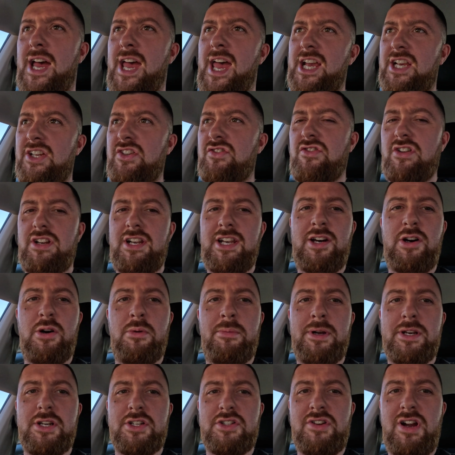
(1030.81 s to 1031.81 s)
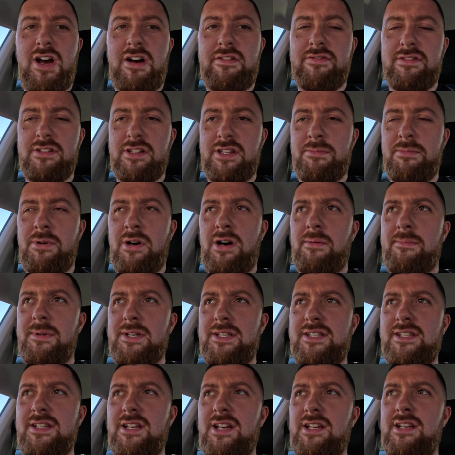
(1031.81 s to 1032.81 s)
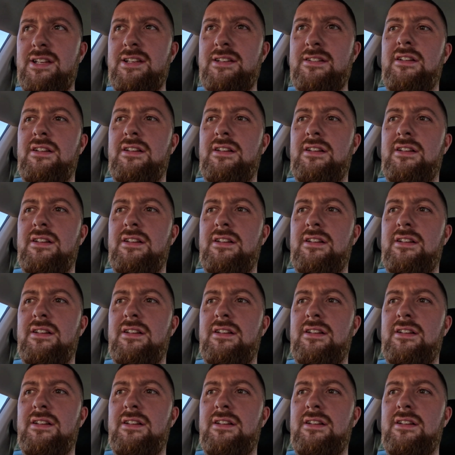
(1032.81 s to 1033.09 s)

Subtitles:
extra little bit of travel at the bottom, I'd say.